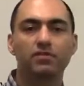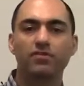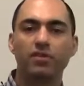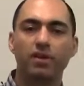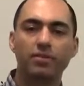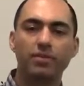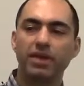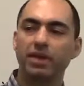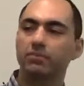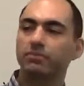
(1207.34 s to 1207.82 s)

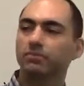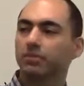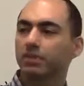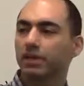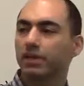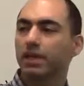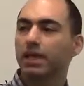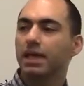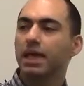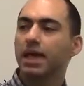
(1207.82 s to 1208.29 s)
from him.
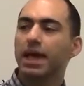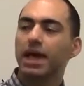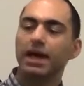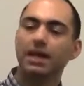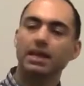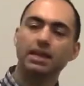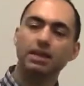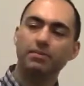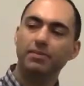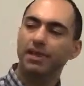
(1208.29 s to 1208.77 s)

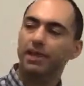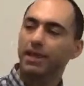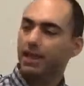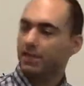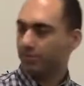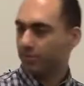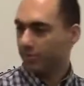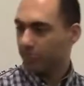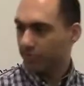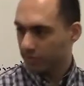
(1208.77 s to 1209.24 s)
An email
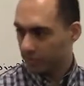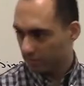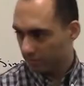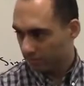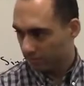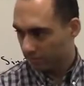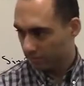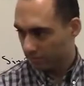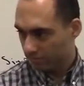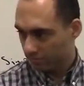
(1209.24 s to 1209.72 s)
has been
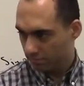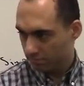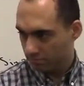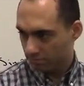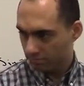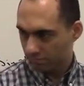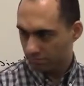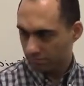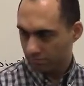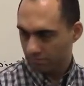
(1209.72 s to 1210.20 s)
received.
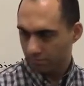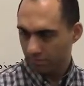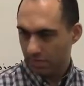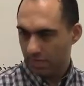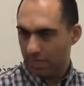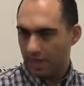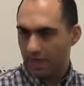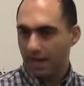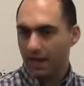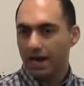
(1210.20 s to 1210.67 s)

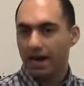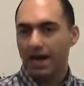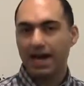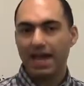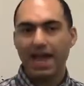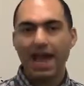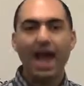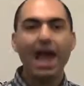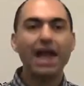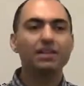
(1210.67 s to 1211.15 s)

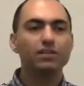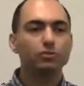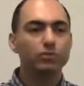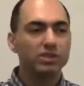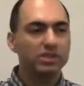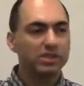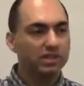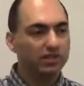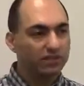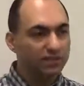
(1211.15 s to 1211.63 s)
I had
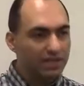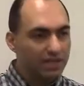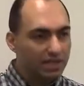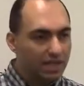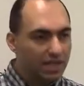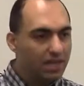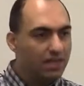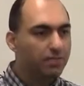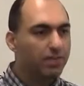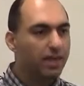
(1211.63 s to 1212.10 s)
received
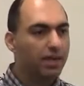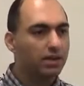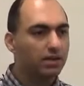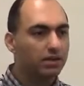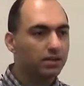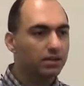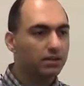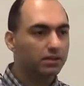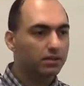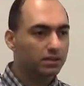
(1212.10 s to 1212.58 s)
an
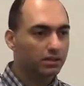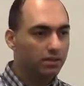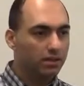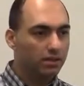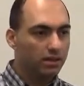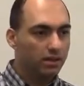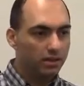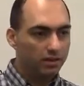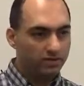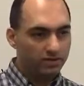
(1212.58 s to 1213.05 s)
email
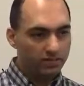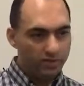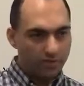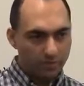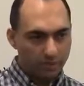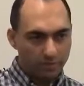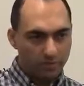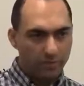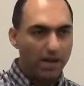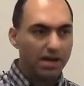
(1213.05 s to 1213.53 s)

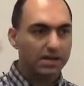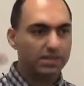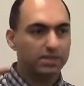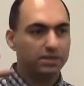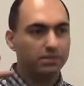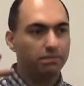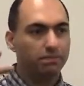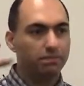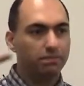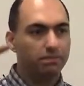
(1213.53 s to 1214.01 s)
from the
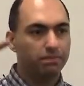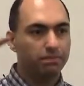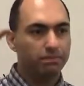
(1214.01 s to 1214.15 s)
boss.